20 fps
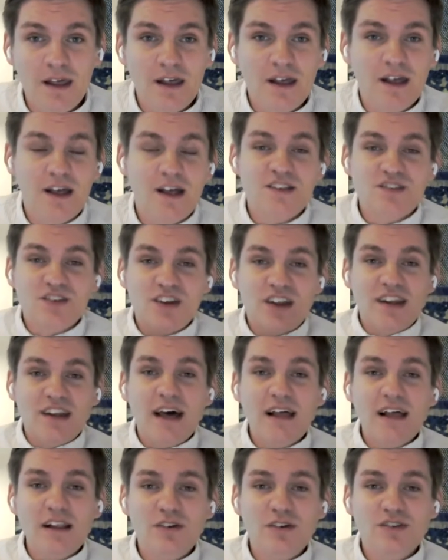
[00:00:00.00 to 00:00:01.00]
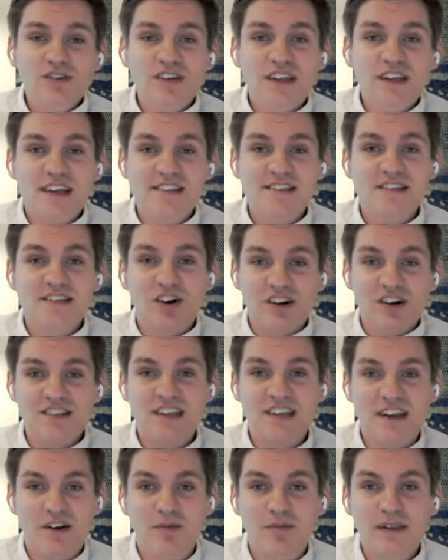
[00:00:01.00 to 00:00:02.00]
So the dialogue today starts
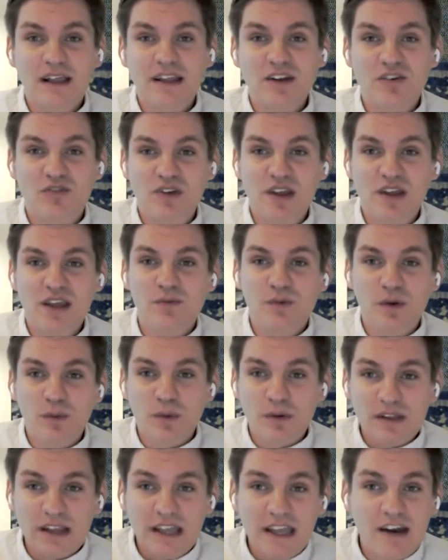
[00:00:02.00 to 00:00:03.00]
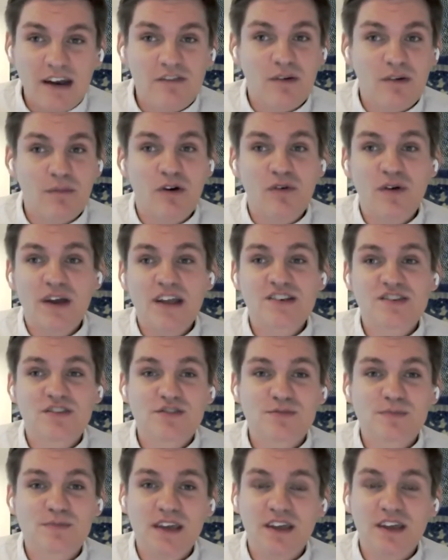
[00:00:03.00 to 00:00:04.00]
here in plenary, where we will hear from a range of
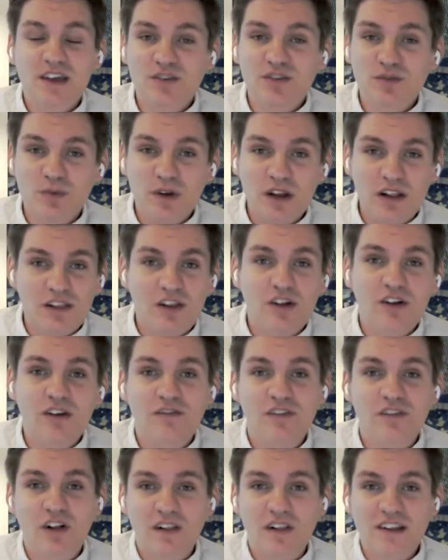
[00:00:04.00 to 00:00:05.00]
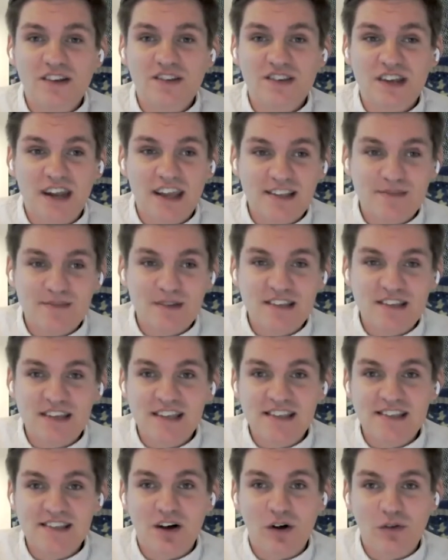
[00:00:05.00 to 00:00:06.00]
speakers with a lot of knowledge and
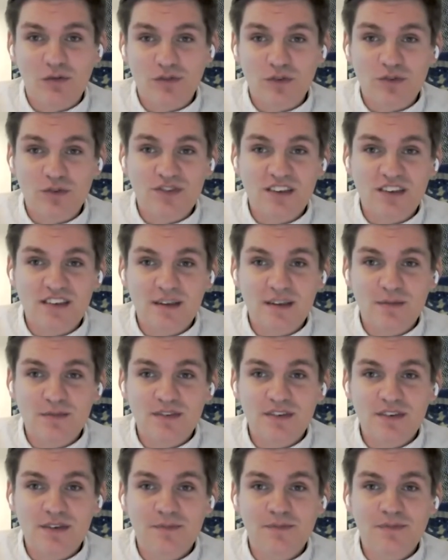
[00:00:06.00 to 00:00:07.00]
expertise on food systems.